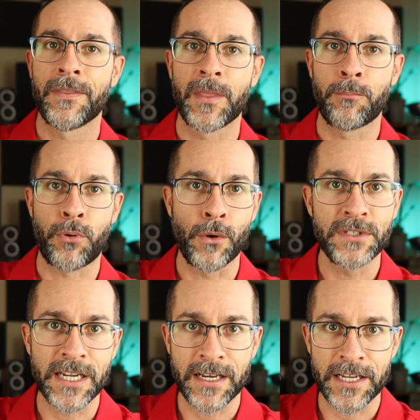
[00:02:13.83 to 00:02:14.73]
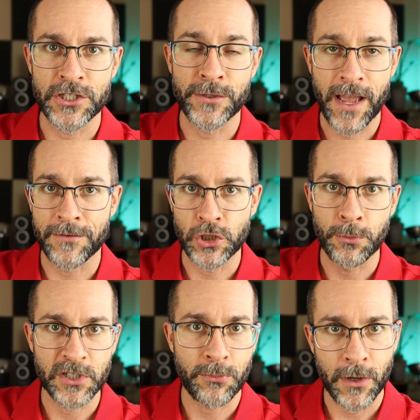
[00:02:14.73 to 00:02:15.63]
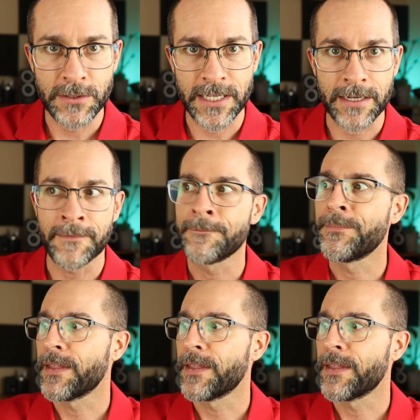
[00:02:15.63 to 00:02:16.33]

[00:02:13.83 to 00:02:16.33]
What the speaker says: the protein issue, having too much protein,